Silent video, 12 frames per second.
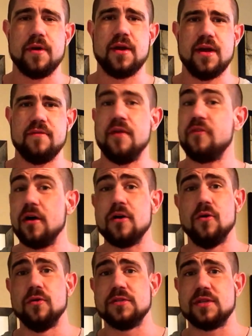but I've, I've got
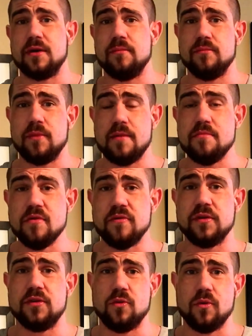goals that I'm, I'm
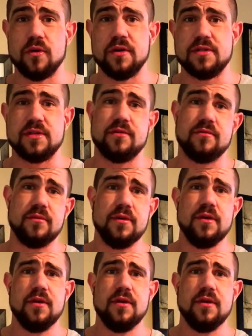moving towards, and